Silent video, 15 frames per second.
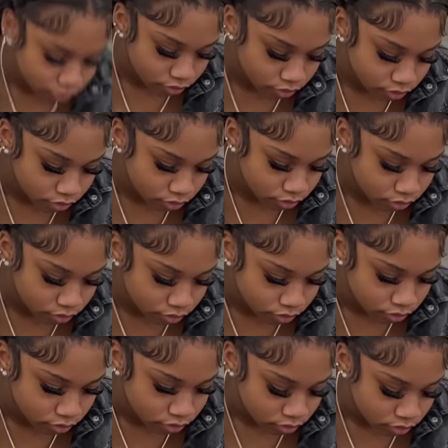you do, just make
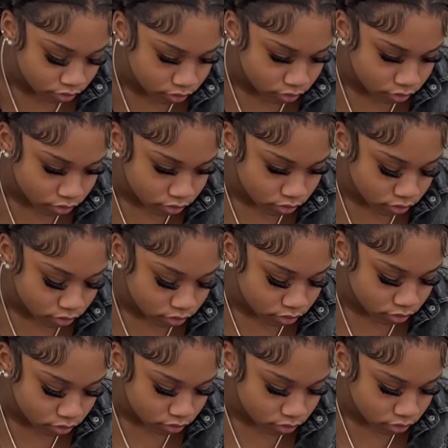sure you in
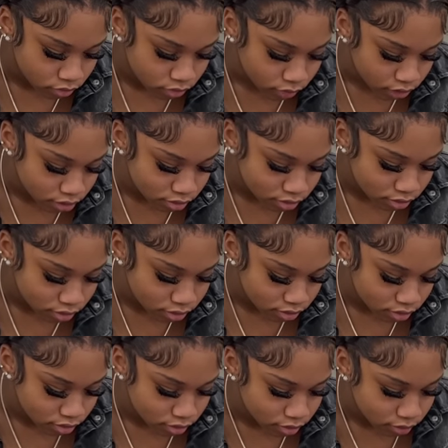before the
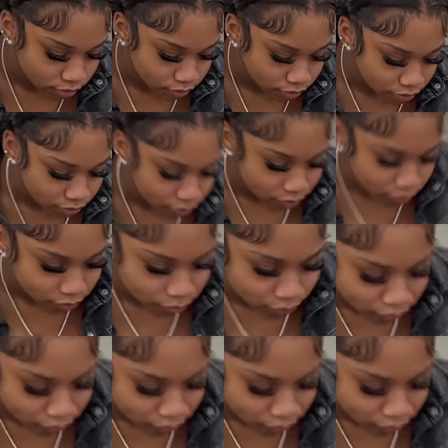streetlights come on. Y'all can